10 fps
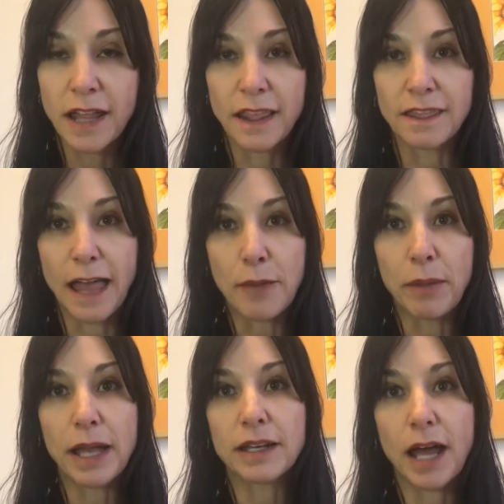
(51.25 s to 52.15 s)
that
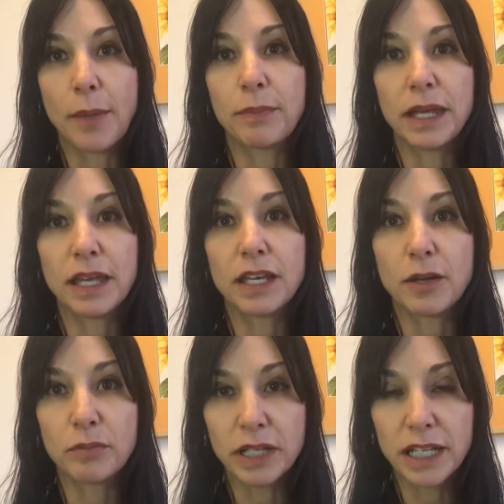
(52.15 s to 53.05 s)
might not be
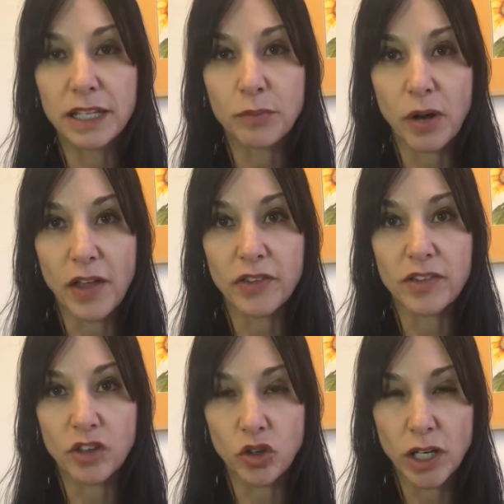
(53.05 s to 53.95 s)
completing the
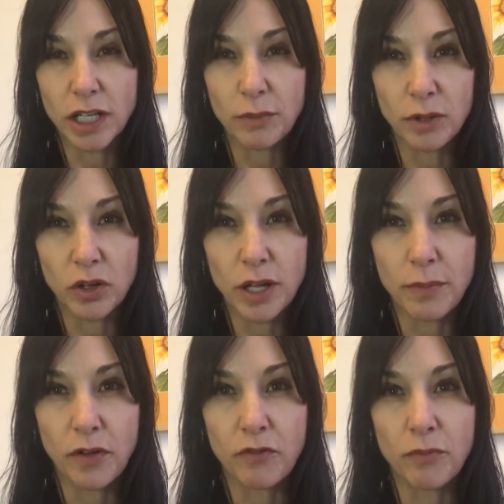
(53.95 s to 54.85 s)
process and you're getting a
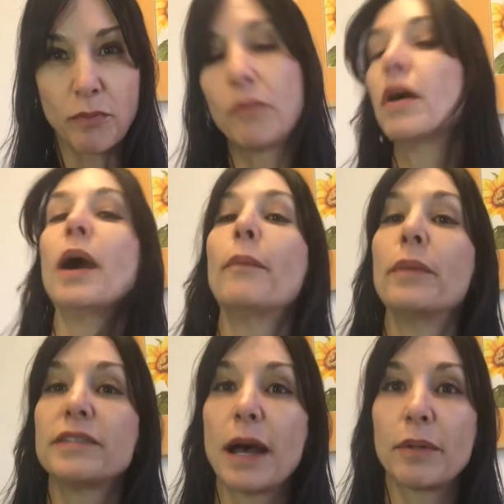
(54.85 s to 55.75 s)
buildup of
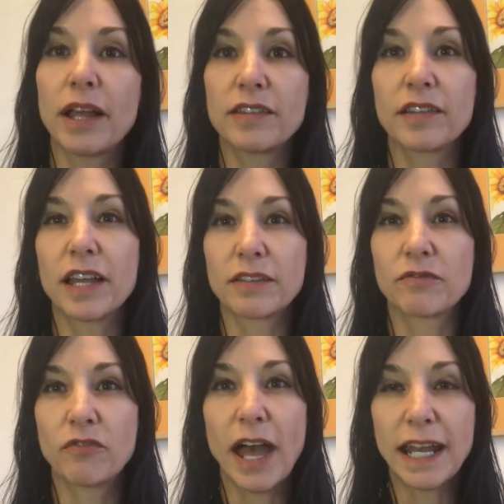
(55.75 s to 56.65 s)
metabolites like
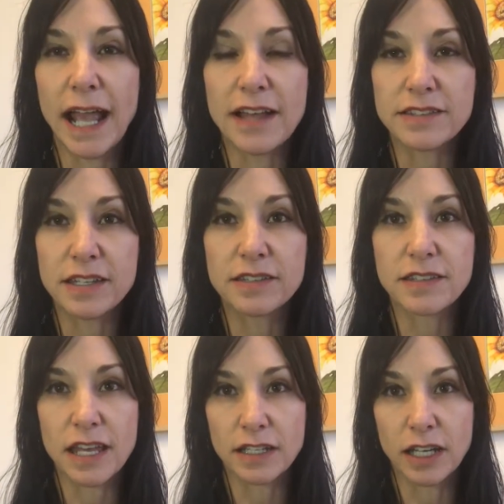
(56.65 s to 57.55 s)
fatty acids
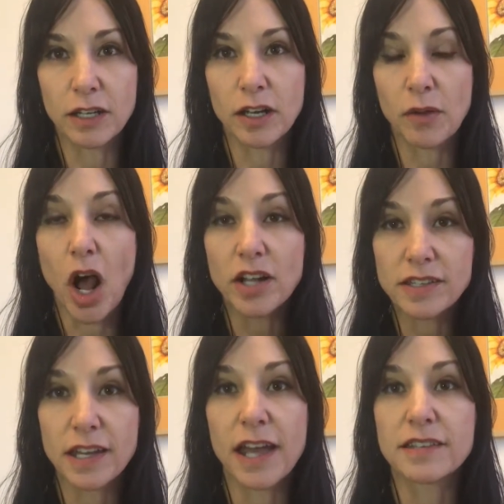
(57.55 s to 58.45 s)
that can
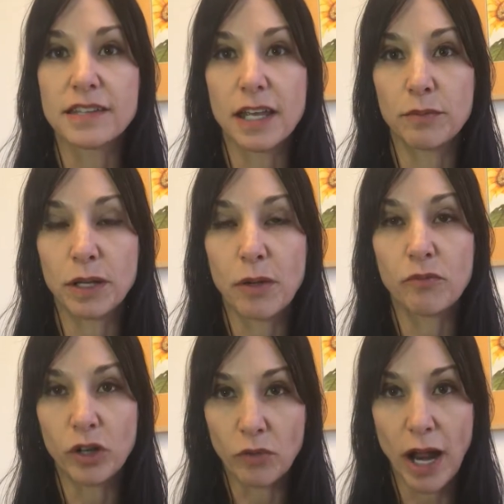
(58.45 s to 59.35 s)
oxidize and become
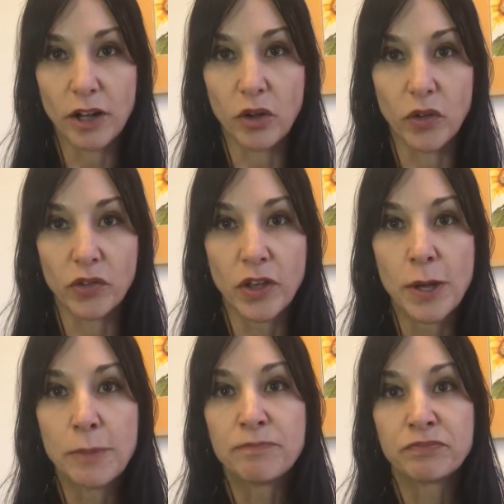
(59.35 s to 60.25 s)
free radicals.
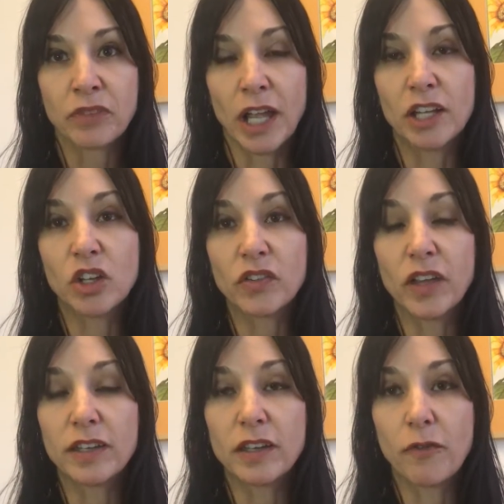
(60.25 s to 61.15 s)
It looks
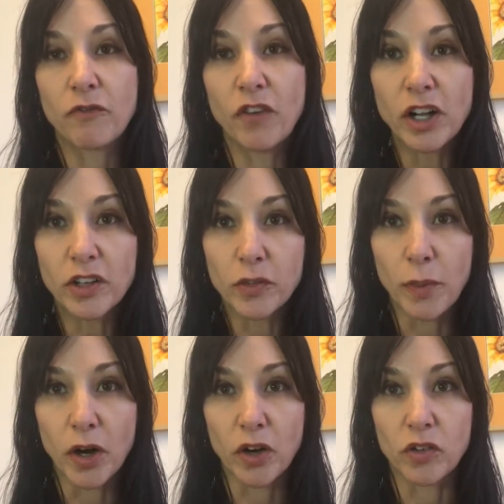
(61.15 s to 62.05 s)
at fungus
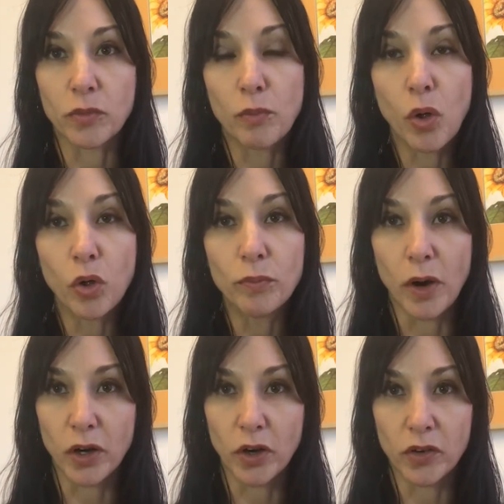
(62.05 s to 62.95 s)
markers, mold
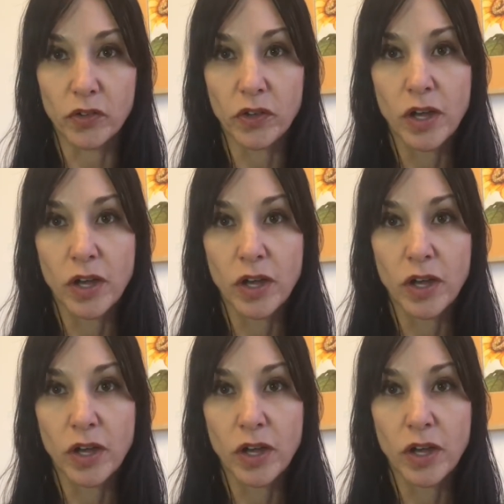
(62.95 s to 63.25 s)
markers.